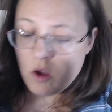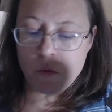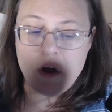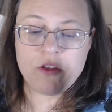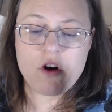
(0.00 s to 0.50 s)

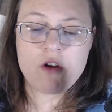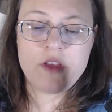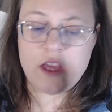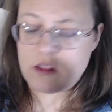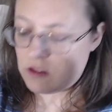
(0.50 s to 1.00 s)
Well, there are
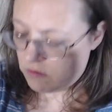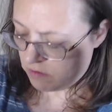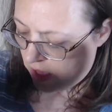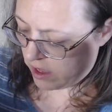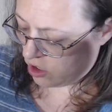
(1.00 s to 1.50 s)
these.
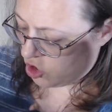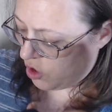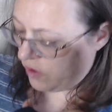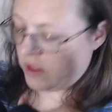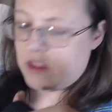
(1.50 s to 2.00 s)
I can show
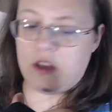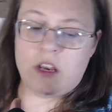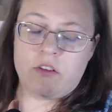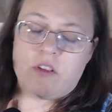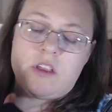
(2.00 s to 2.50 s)
you
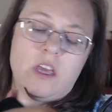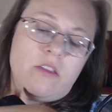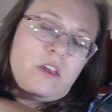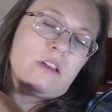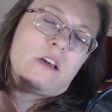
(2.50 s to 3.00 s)

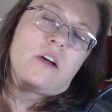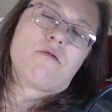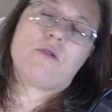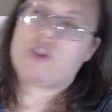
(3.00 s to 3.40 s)
these crochet